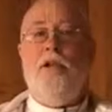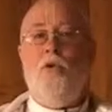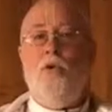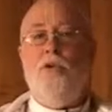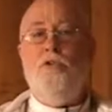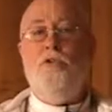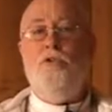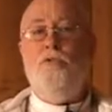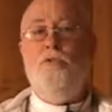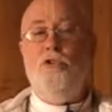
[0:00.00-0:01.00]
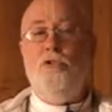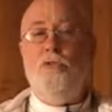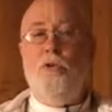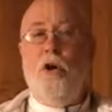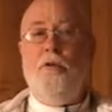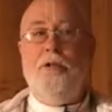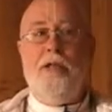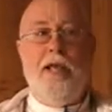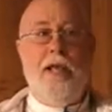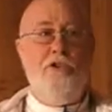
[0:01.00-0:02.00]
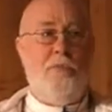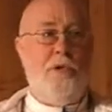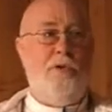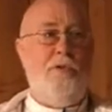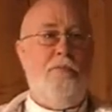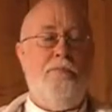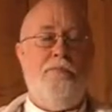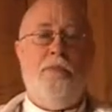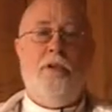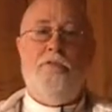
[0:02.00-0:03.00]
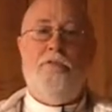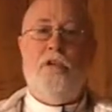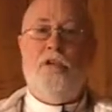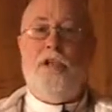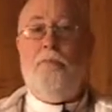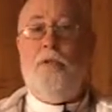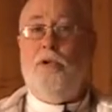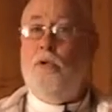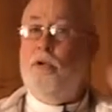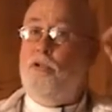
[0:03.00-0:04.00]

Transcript: In order to do our engagement, for example, in